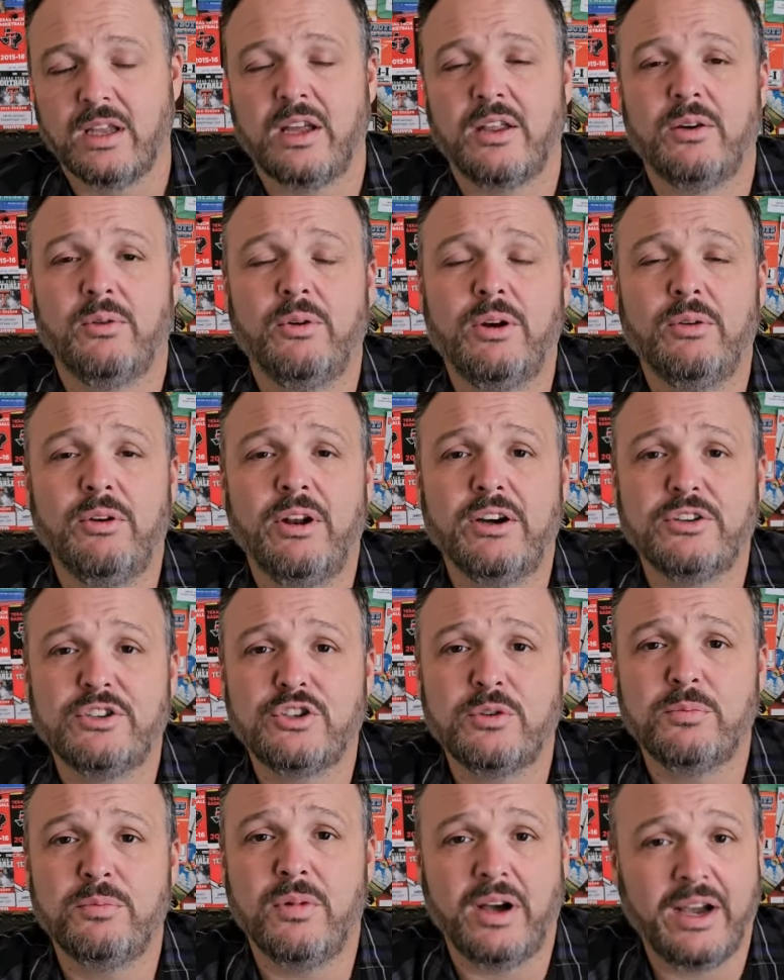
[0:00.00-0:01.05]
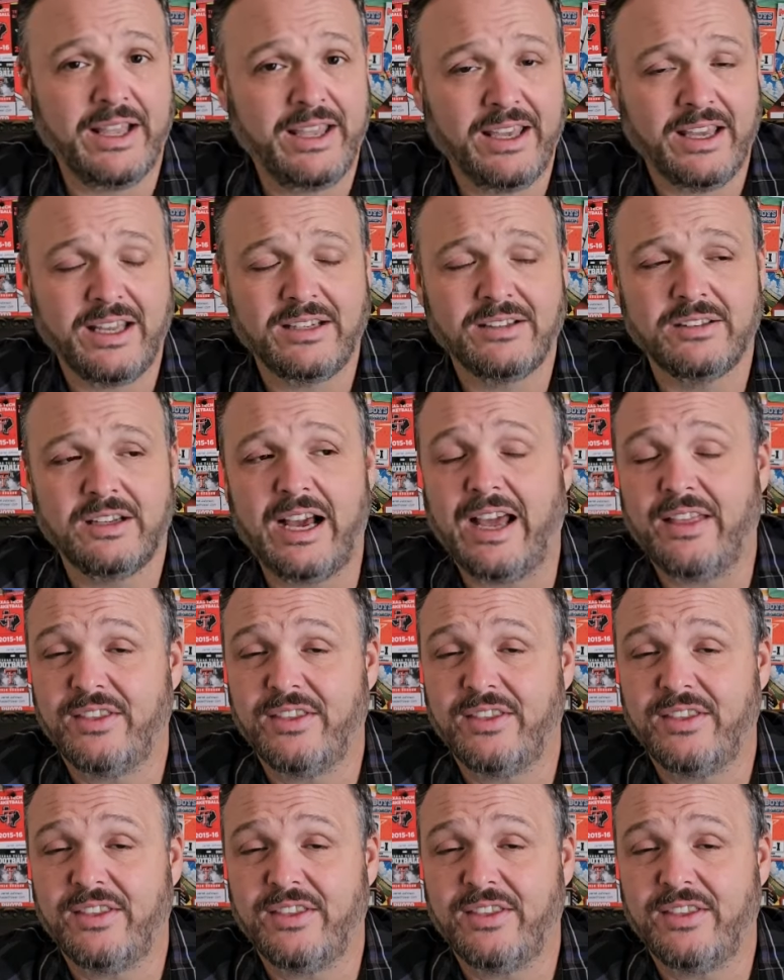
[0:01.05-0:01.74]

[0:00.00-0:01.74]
Red Raiders should, again,